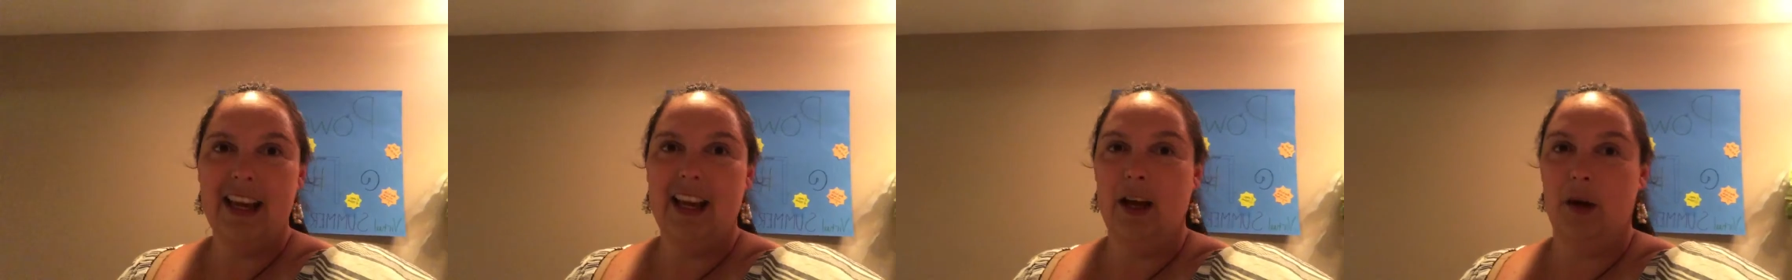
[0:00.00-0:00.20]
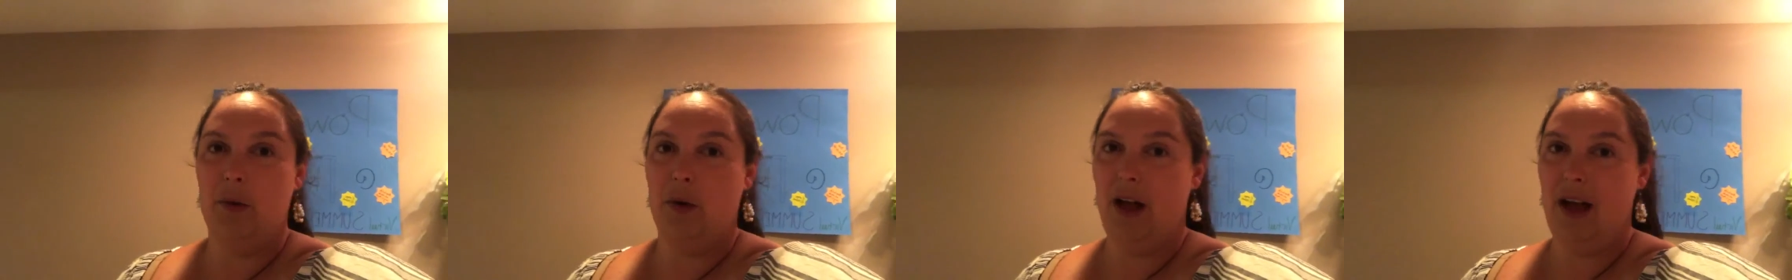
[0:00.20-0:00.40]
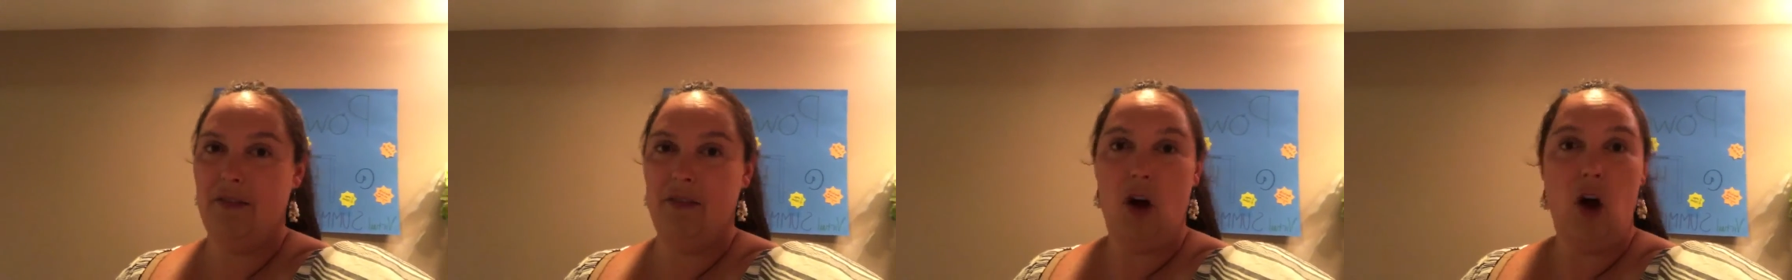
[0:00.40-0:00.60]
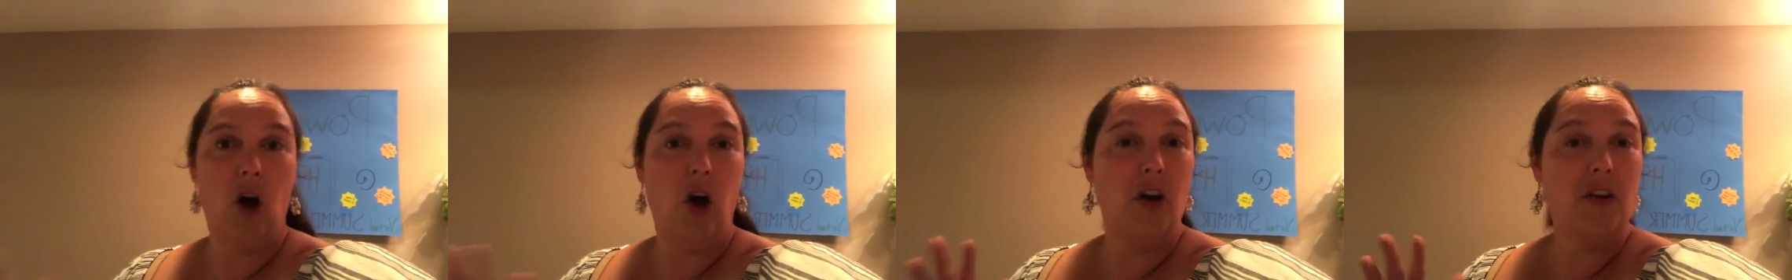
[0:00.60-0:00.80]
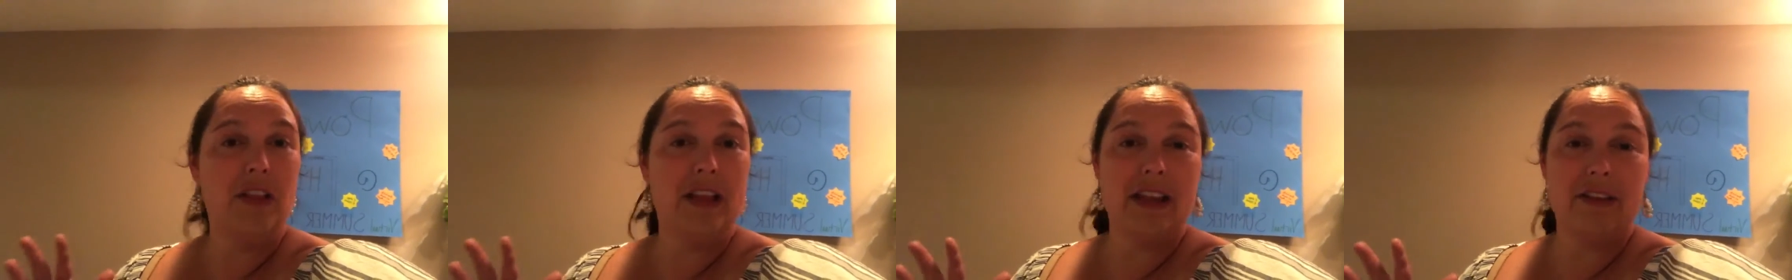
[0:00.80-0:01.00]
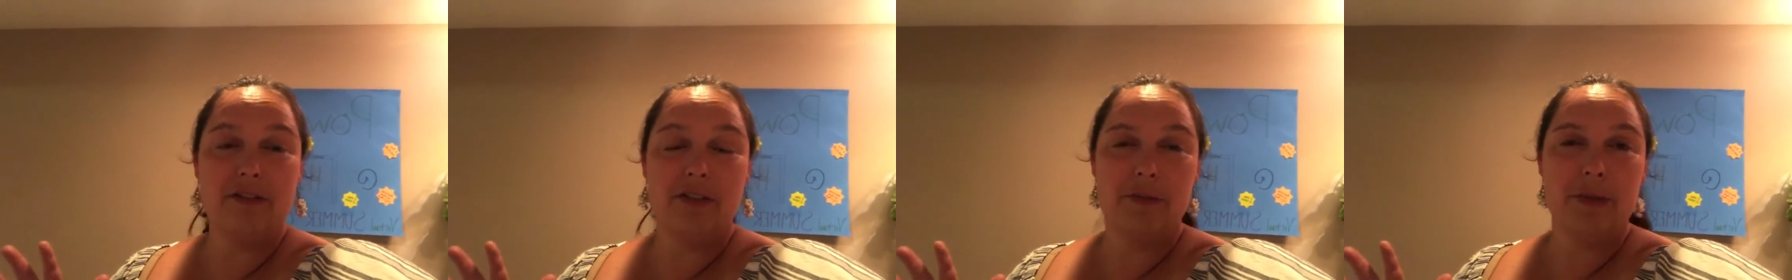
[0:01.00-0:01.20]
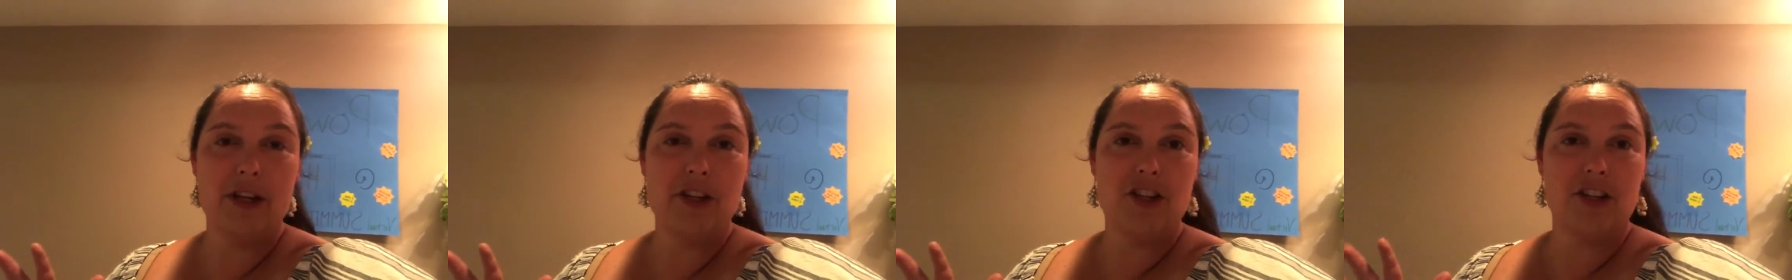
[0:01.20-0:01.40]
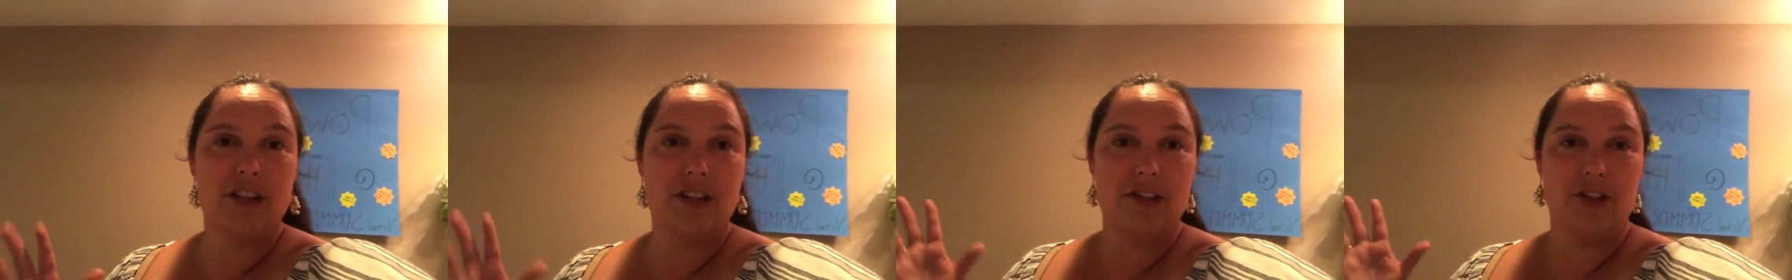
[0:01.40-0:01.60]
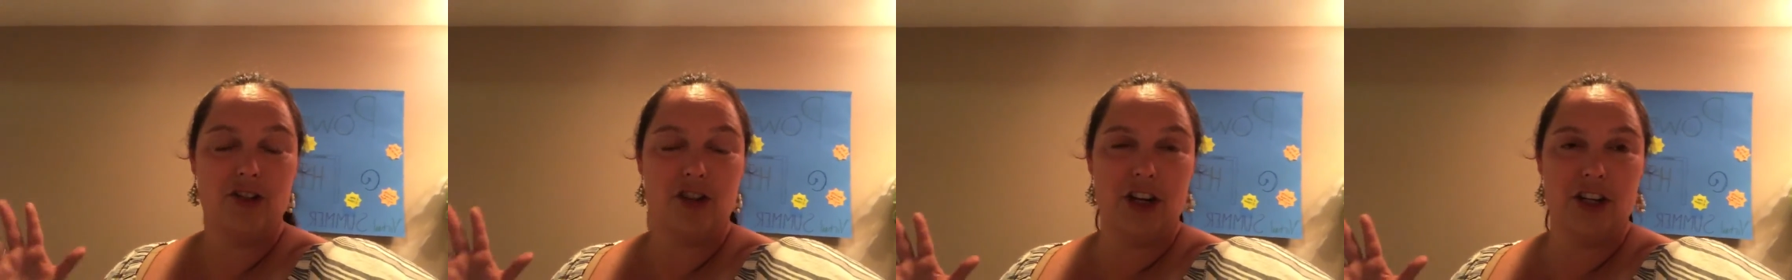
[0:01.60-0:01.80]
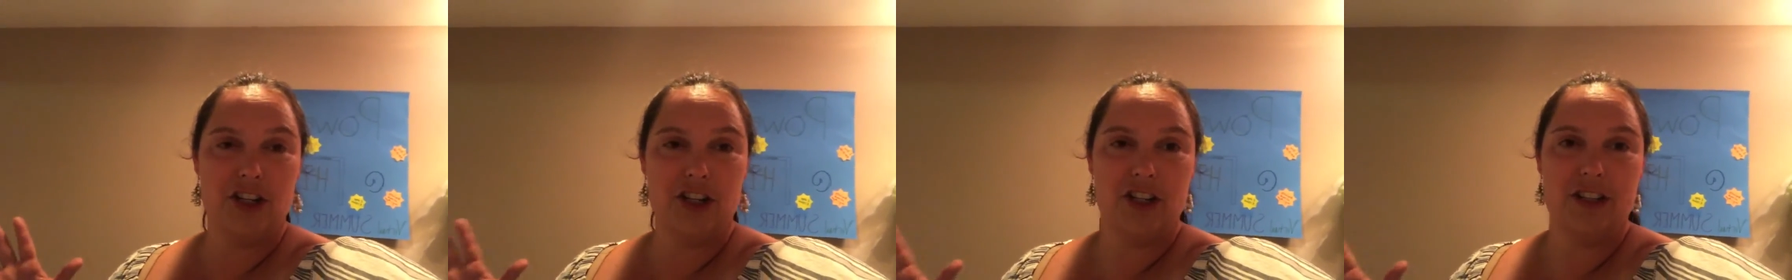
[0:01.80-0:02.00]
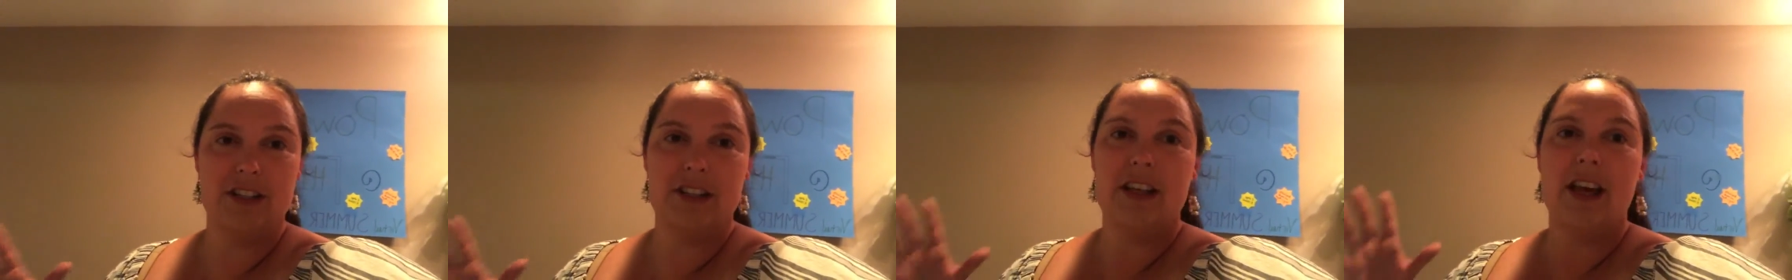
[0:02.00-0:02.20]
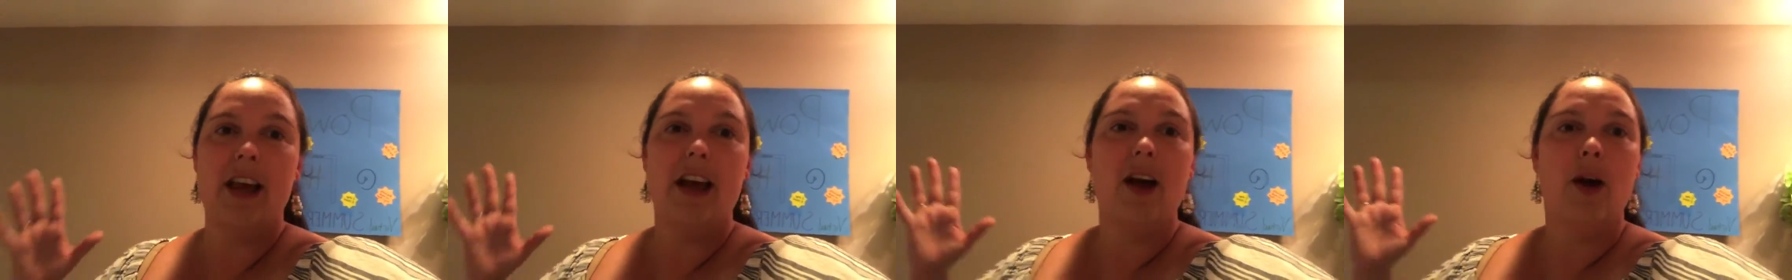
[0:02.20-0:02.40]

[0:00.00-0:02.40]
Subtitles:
It will have all the information, instructions,